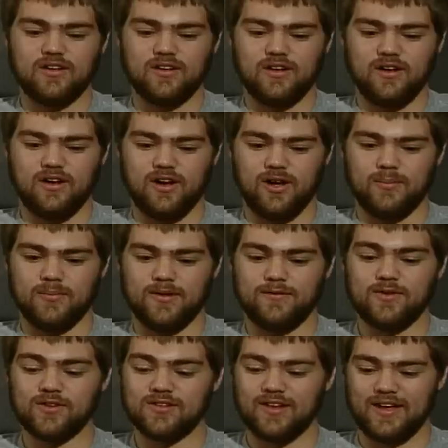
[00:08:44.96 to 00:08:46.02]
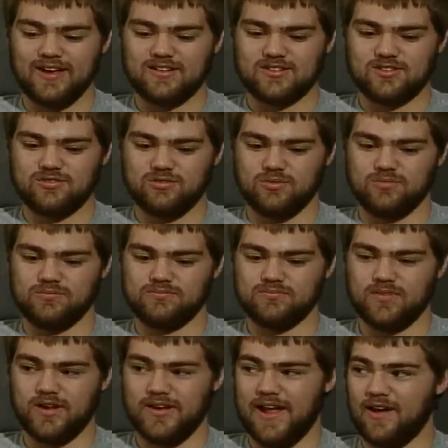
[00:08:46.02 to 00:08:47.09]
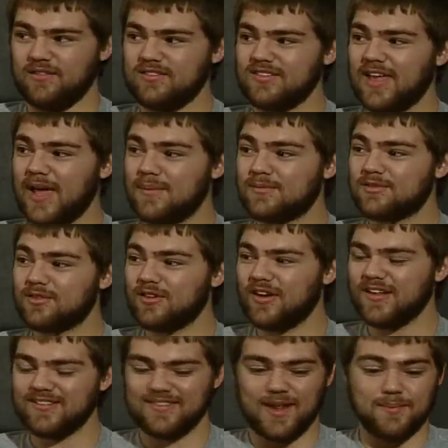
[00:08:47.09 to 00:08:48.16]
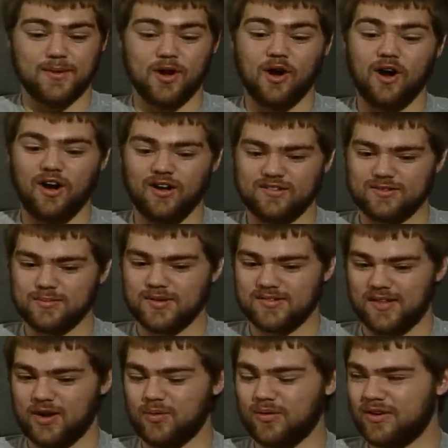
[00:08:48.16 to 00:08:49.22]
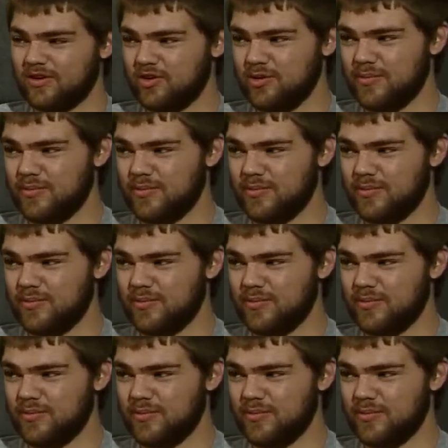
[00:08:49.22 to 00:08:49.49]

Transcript: Um, if you'd like to announce games for us, that'd be awesome because I don't want to do them